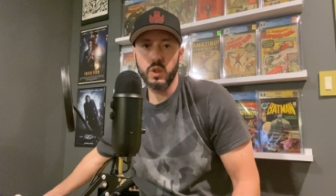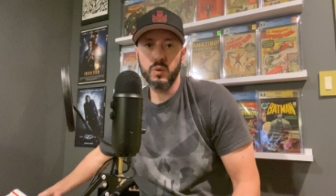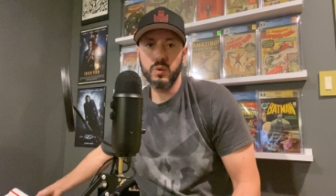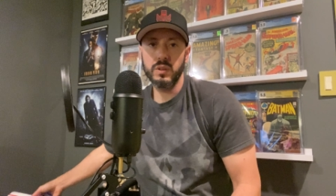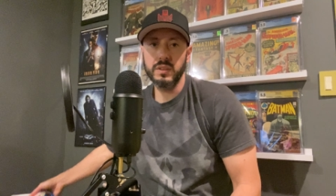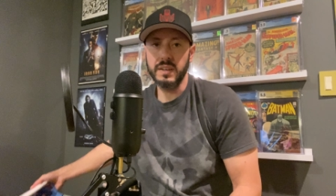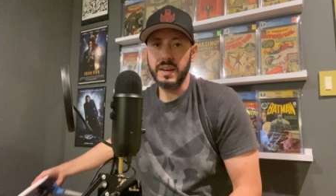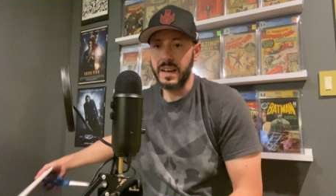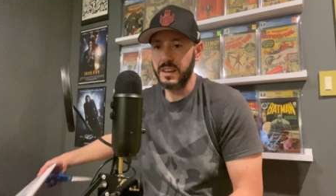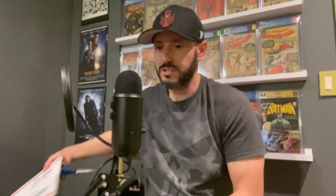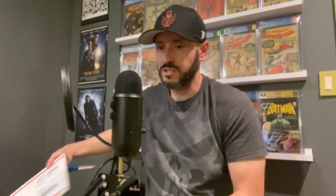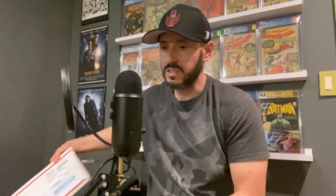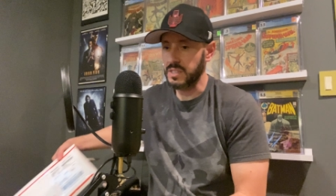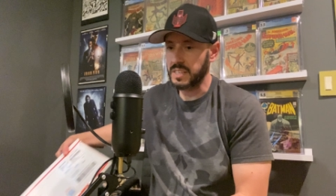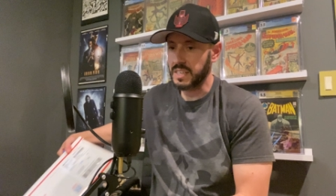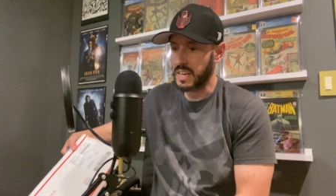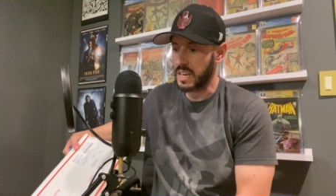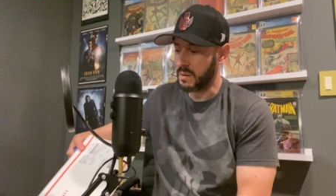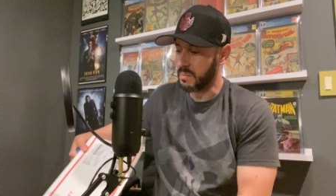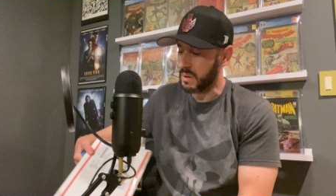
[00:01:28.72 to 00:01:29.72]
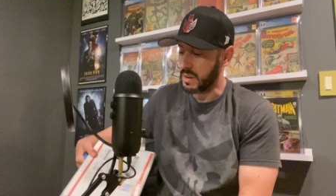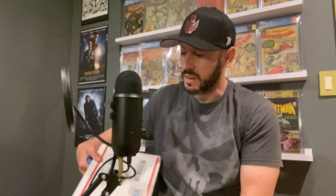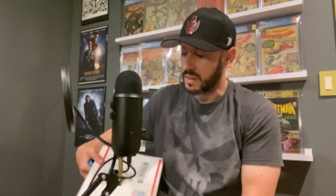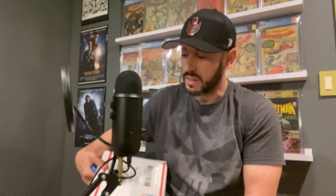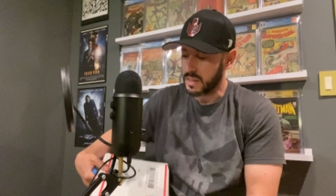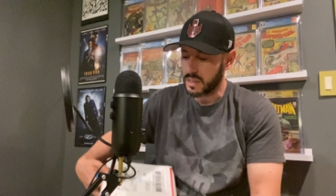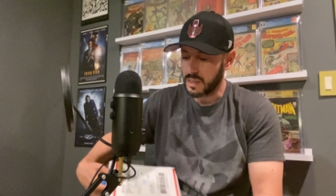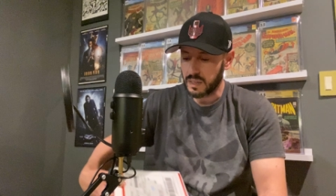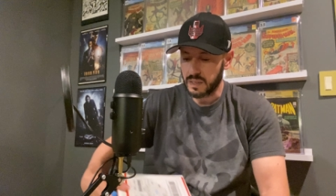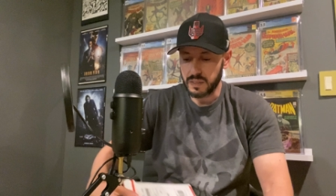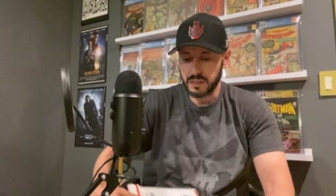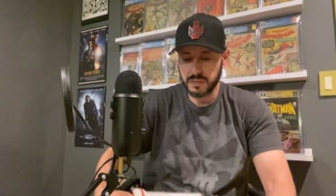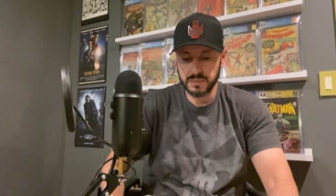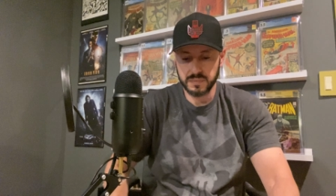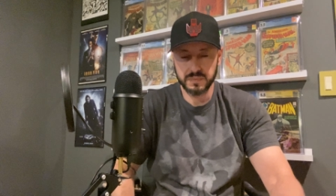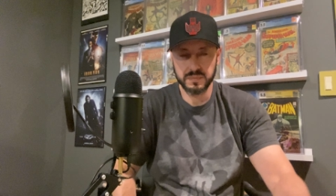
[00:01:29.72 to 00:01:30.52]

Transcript: one that actually came in a uh,